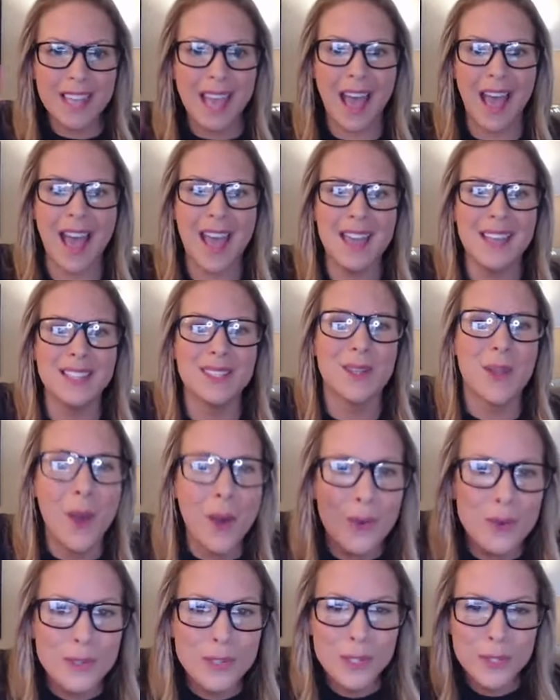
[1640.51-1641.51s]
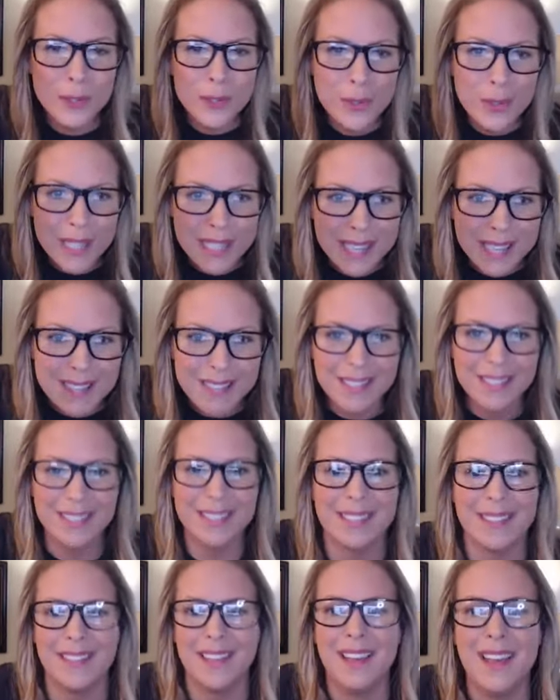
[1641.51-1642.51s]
guys. Go do this.